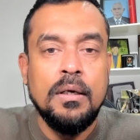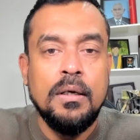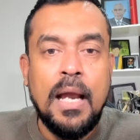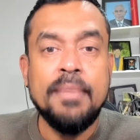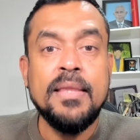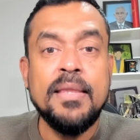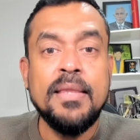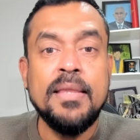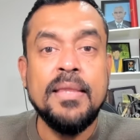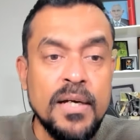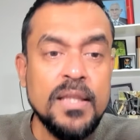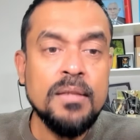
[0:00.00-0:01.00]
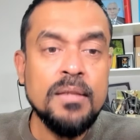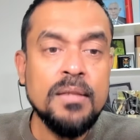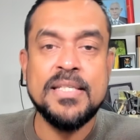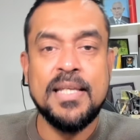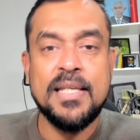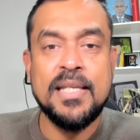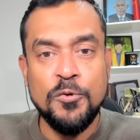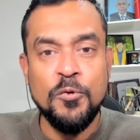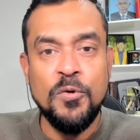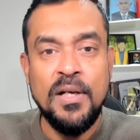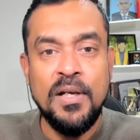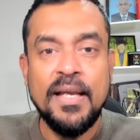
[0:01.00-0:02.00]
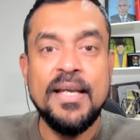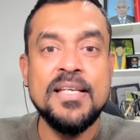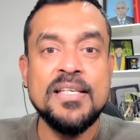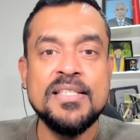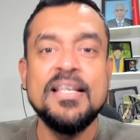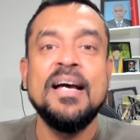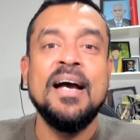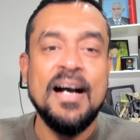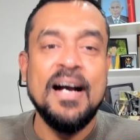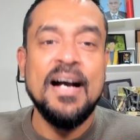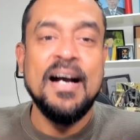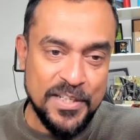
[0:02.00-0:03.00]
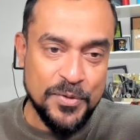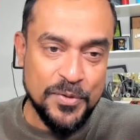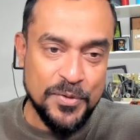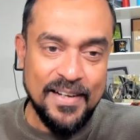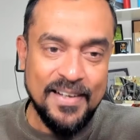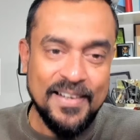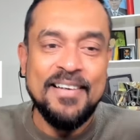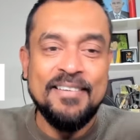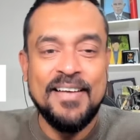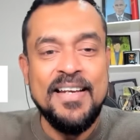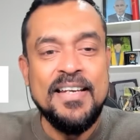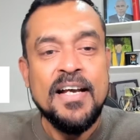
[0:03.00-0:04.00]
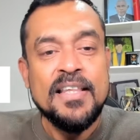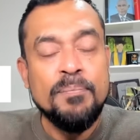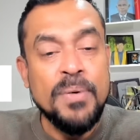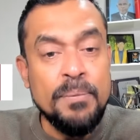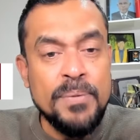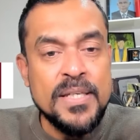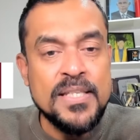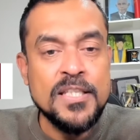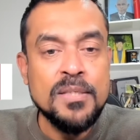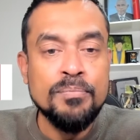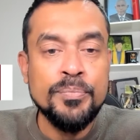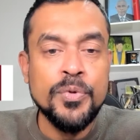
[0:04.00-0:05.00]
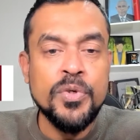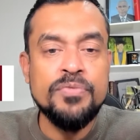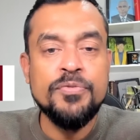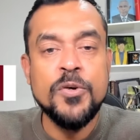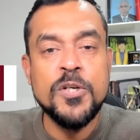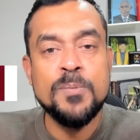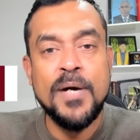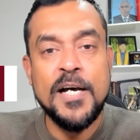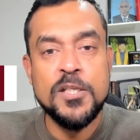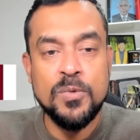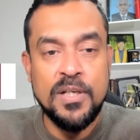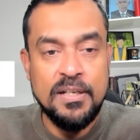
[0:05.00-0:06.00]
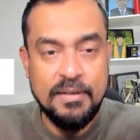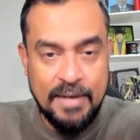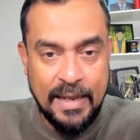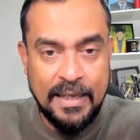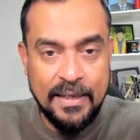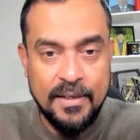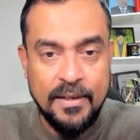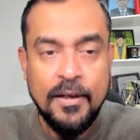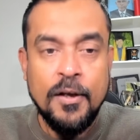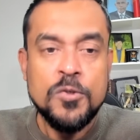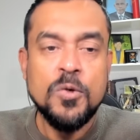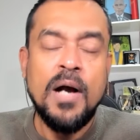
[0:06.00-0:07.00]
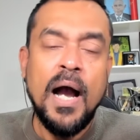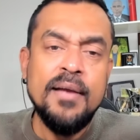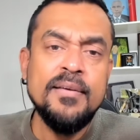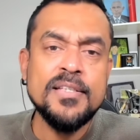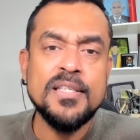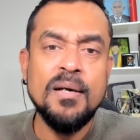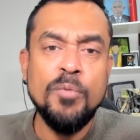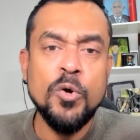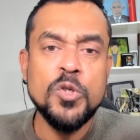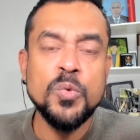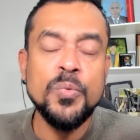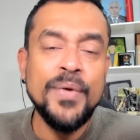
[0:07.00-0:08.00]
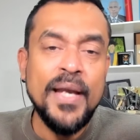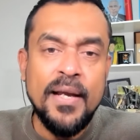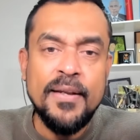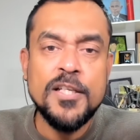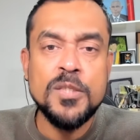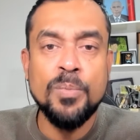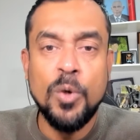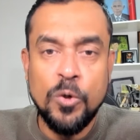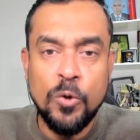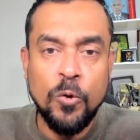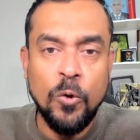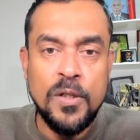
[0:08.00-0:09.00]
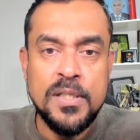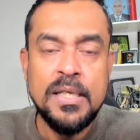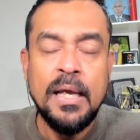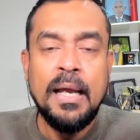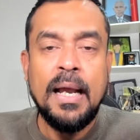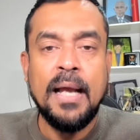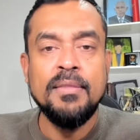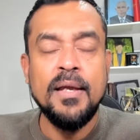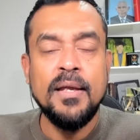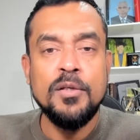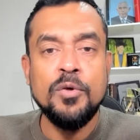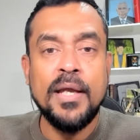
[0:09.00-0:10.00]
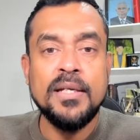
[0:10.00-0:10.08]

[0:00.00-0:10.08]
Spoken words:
And the 7th must-have tool is Hydra, right? The purpose is brute force password cracking. So Hydra supports various protocols, and then you can